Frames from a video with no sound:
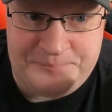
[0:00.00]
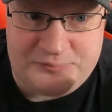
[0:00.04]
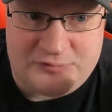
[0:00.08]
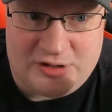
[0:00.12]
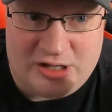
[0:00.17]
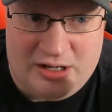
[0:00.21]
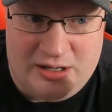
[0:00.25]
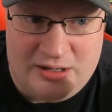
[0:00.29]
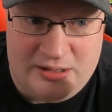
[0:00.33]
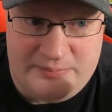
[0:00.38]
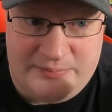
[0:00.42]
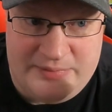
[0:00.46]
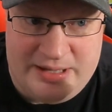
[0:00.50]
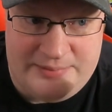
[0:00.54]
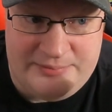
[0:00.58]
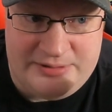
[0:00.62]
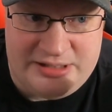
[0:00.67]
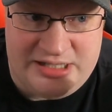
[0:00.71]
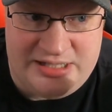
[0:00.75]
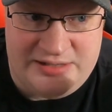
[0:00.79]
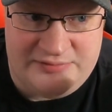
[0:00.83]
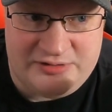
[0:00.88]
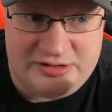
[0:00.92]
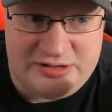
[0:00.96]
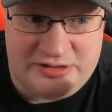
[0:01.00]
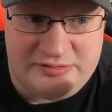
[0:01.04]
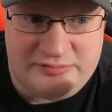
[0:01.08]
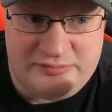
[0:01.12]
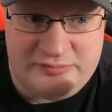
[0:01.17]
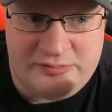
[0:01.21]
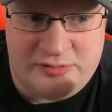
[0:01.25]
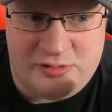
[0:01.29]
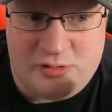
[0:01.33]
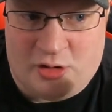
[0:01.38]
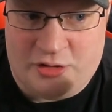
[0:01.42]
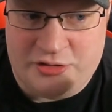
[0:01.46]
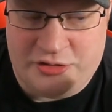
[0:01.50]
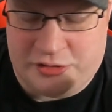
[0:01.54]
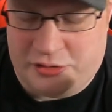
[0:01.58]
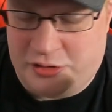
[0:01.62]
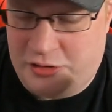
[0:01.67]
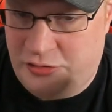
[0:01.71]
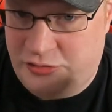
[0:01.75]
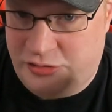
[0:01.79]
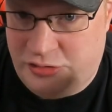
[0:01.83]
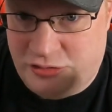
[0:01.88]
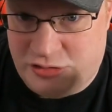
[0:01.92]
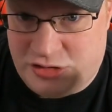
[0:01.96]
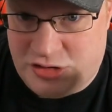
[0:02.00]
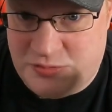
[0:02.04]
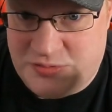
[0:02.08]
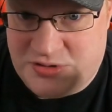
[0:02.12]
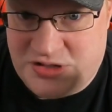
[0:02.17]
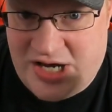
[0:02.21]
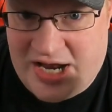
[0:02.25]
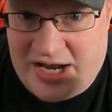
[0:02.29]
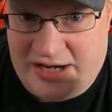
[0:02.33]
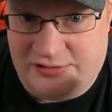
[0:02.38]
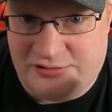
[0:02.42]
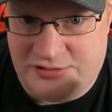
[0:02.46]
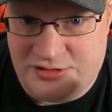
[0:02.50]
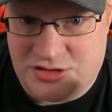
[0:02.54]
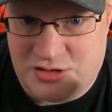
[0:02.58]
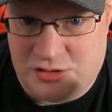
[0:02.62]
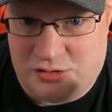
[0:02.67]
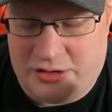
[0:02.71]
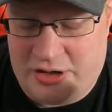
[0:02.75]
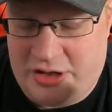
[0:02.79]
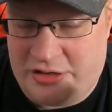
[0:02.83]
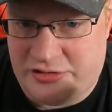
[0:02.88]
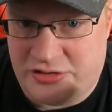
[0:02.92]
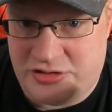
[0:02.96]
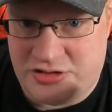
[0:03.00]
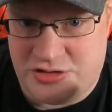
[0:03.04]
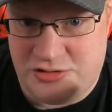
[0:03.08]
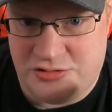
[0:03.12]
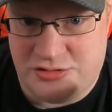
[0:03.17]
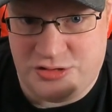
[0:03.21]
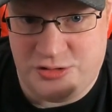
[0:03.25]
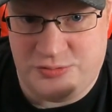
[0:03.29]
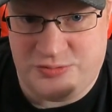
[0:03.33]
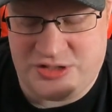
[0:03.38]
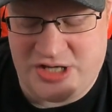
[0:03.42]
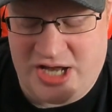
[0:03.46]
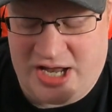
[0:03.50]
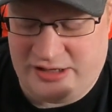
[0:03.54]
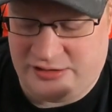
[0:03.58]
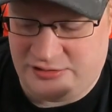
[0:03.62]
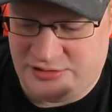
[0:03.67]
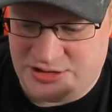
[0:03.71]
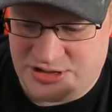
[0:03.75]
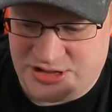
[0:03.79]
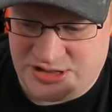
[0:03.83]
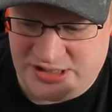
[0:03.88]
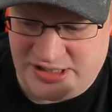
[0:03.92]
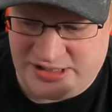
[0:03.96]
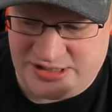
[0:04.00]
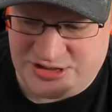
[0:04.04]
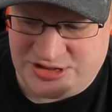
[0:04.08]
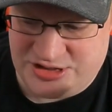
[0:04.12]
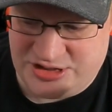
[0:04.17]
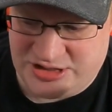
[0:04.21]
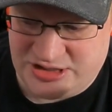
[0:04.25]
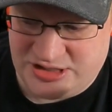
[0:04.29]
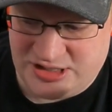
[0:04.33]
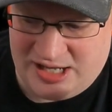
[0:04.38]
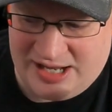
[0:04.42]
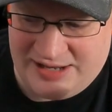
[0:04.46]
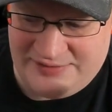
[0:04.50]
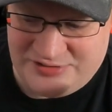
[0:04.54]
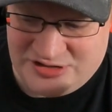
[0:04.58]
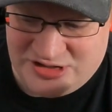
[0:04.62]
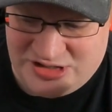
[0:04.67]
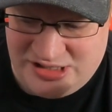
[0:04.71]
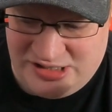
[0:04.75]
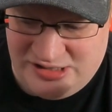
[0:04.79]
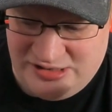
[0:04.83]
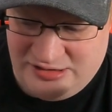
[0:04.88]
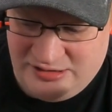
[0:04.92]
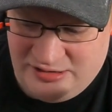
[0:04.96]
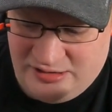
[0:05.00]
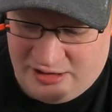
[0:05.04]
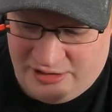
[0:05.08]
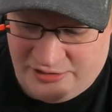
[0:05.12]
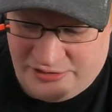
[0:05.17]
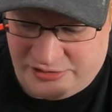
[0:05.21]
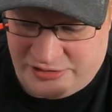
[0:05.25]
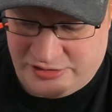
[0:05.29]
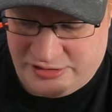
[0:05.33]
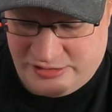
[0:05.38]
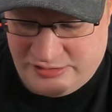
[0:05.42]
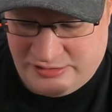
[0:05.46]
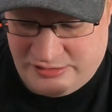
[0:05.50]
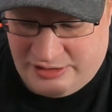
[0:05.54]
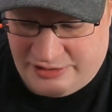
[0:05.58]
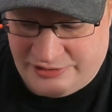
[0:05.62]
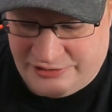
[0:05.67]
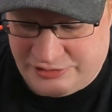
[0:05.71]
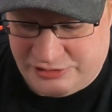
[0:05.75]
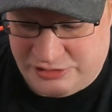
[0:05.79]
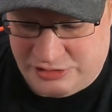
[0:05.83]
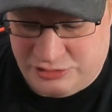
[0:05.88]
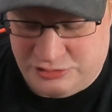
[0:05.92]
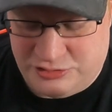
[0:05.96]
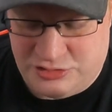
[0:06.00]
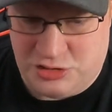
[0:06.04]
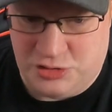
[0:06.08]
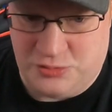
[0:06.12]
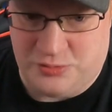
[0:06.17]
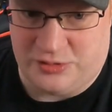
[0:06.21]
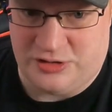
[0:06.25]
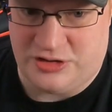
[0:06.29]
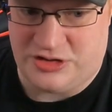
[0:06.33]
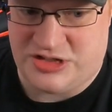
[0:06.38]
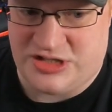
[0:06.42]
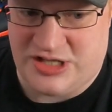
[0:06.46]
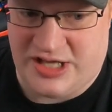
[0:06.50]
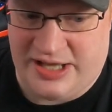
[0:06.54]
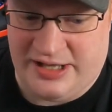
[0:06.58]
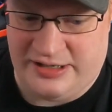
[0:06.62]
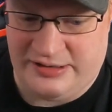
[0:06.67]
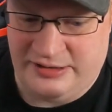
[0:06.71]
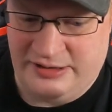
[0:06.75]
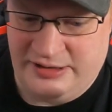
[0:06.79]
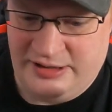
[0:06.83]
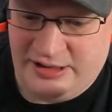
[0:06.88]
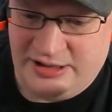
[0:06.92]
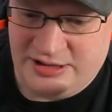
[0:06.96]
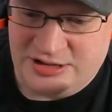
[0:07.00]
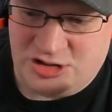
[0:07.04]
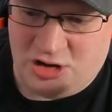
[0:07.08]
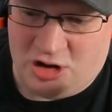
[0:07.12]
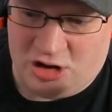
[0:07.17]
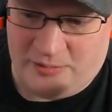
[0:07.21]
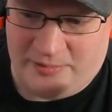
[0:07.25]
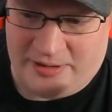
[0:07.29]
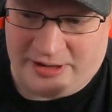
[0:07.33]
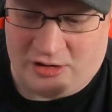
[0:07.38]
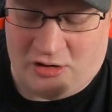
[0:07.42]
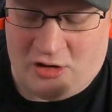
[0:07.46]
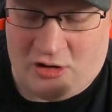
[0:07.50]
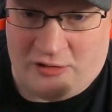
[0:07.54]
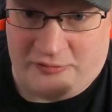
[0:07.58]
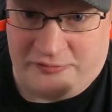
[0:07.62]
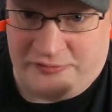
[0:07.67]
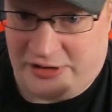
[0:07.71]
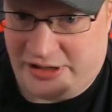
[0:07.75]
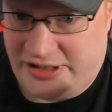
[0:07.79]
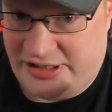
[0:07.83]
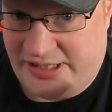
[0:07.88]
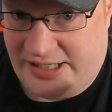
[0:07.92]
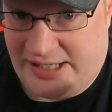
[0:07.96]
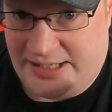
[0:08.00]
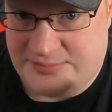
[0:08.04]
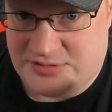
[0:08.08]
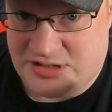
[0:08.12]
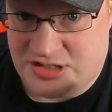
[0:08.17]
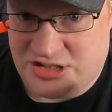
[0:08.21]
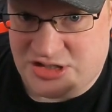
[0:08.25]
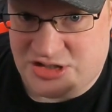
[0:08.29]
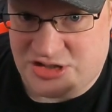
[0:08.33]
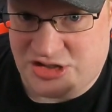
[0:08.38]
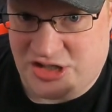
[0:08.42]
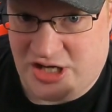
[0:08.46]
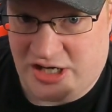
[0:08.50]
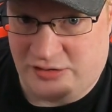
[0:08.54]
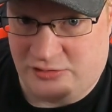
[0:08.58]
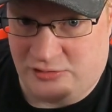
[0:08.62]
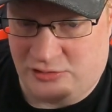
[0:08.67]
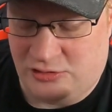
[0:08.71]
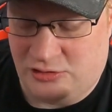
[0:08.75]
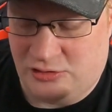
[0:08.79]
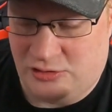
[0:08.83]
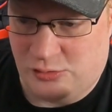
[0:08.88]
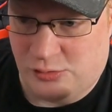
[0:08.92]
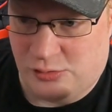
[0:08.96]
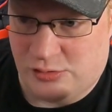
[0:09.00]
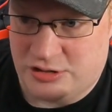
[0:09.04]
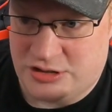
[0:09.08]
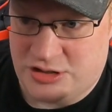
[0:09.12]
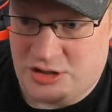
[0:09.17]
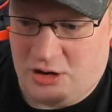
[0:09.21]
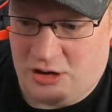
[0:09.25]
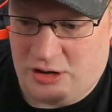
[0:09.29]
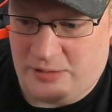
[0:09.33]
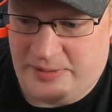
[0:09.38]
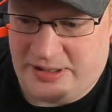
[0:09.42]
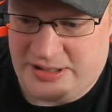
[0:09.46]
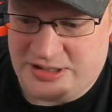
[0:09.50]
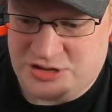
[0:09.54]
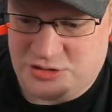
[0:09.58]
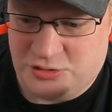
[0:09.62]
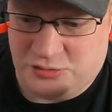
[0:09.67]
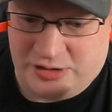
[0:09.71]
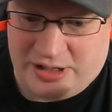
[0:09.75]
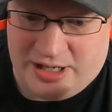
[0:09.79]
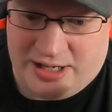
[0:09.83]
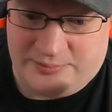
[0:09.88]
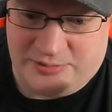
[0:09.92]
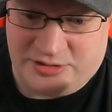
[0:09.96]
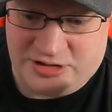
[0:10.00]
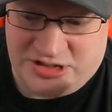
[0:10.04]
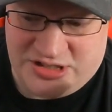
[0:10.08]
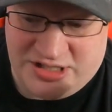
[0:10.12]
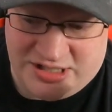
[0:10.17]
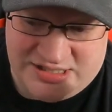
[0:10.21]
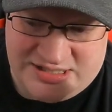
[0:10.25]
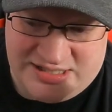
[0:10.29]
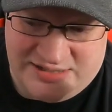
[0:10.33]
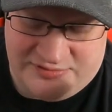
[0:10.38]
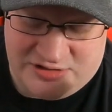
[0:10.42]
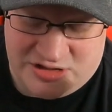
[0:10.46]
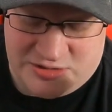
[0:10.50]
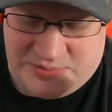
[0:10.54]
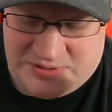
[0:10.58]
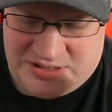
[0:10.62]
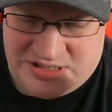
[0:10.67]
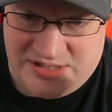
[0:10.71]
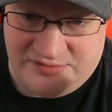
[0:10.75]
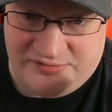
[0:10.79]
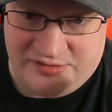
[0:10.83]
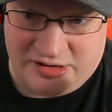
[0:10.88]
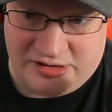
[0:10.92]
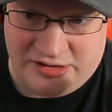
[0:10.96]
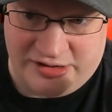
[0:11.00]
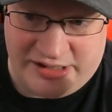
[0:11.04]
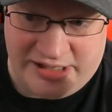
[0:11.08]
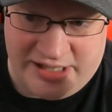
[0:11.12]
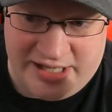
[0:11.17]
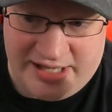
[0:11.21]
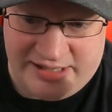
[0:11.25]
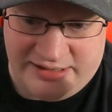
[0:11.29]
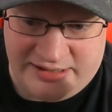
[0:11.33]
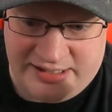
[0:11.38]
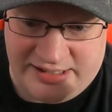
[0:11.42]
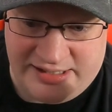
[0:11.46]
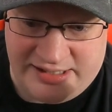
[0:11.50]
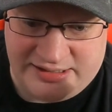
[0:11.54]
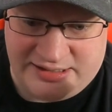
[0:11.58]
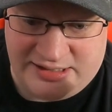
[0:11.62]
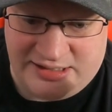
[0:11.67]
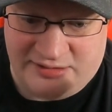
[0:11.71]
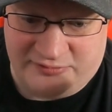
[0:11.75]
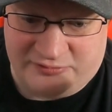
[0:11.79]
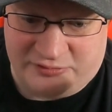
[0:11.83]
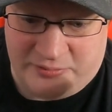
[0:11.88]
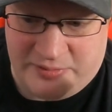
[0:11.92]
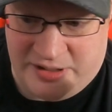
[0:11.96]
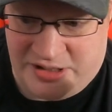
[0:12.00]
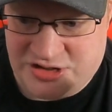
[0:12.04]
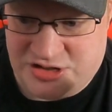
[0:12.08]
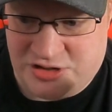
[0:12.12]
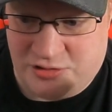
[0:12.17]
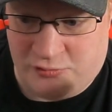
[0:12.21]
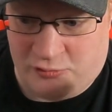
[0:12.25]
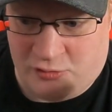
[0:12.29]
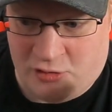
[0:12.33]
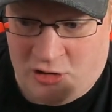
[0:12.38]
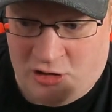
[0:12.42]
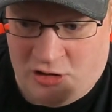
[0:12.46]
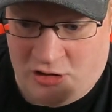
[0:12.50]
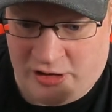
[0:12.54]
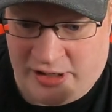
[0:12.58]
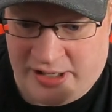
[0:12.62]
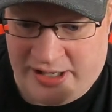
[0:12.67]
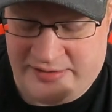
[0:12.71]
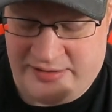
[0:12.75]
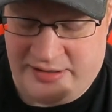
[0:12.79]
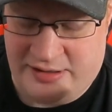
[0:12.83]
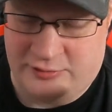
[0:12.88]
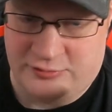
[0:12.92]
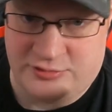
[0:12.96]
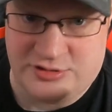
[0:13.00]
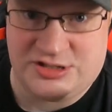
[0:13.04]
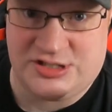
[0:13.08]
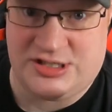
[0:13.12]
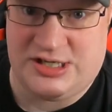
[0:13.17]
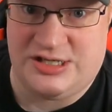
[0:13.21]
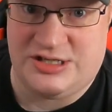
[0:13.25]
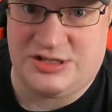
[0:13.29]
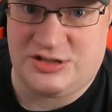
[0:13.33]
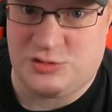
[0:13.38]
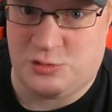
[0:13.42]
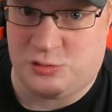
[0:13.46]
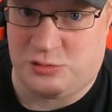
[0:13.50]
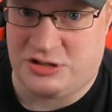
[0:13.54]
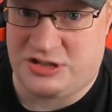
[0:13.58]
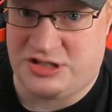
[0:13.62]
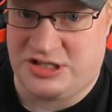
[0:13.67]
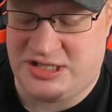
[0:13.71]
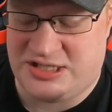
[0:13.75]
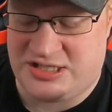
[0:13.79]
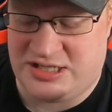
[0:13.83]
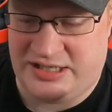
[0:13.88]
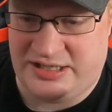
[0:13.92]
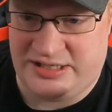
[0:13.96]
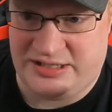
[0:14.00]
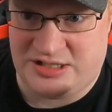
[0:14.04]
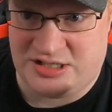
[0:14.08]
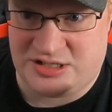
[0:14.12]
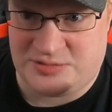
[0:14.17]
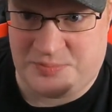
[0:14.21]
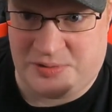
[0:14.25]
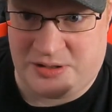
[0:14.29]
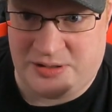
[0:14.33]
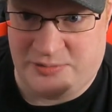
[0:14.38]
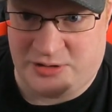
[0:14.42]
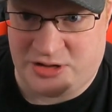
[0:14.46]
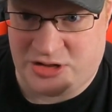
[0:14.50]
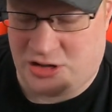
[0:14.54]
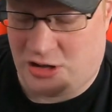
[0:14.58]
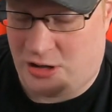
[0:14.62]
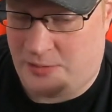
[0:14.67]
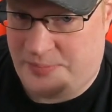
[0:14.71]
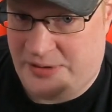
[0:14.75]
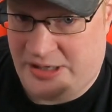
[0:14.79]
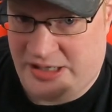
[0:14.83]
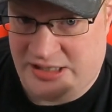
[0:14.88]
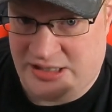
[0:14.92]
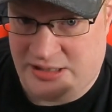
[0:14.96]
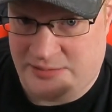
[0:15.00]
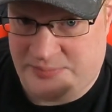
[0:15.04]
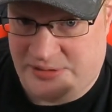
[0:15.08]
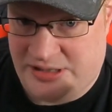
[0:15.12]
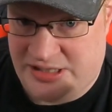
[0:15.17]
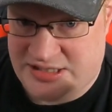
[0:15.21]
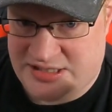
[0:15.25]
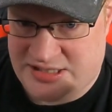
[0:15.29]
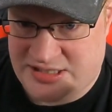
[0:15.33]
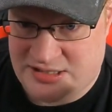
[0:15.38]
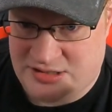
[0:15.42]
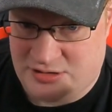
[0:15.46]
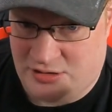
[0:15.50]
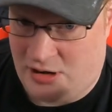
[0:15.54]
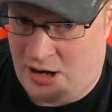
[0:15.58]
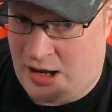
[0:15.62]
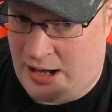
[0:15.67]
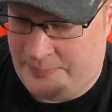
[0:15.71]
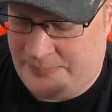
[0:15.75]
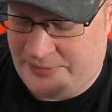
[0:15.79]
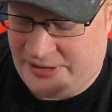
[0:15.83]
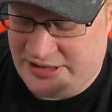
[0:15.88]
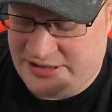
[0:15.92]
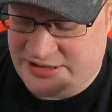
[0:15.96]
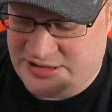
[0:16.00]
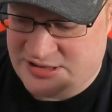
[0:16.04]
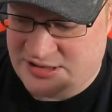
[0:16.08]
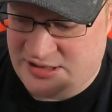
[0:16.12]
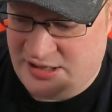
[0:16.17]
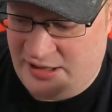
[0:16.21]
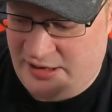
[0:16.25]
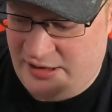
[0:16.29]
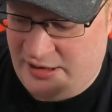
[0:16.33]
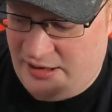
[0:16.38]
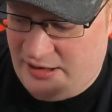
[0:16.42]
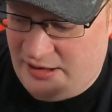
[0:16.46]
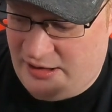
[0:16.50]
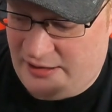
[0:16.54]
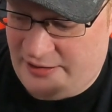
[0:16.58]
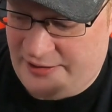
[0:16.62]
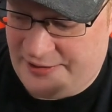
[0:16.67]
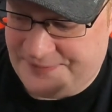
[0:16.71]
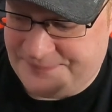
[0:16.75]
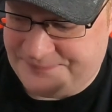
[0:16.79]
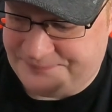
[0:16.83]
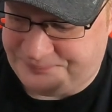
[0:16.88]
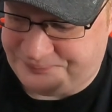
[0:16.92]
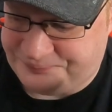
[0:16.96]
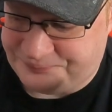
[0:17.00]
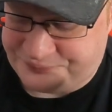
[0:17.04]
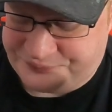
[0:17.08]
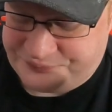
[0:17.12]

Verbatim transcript: Uh, maybe even on their own YouTube channels or on others' YouTube channels. It's just, I've seen other other YouTubers that talk about all fighting games as a general or talk about Soul Calibur six even specifically, and they get the information wrong and they don't cite sources and they just pretty much are opinion pieces or op-eds, um,